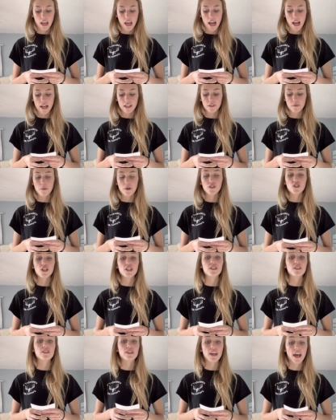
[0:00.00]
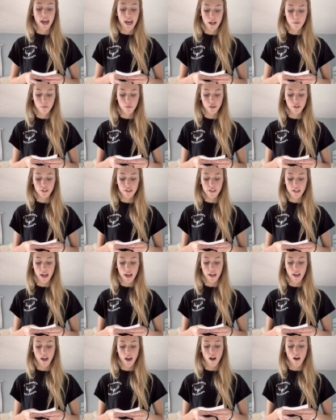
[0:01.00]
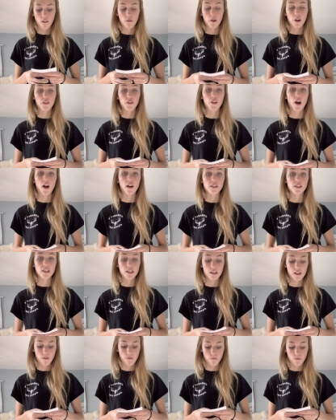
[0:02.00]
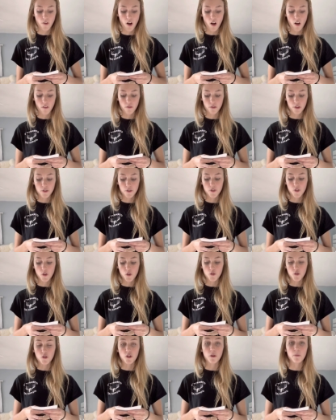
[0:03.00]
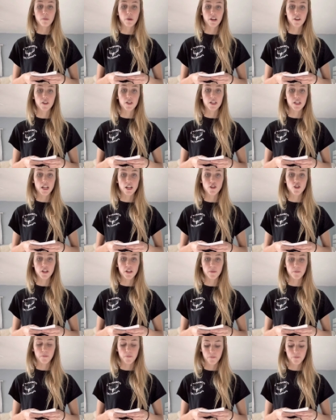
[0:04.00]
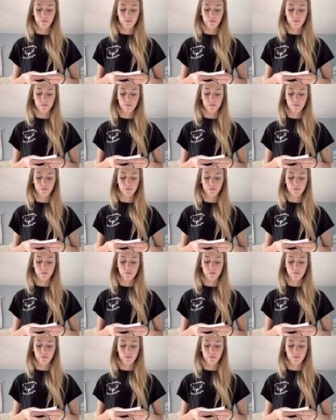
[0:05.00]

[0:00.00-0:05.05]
as much as 10% of our thoughts involve social comparison.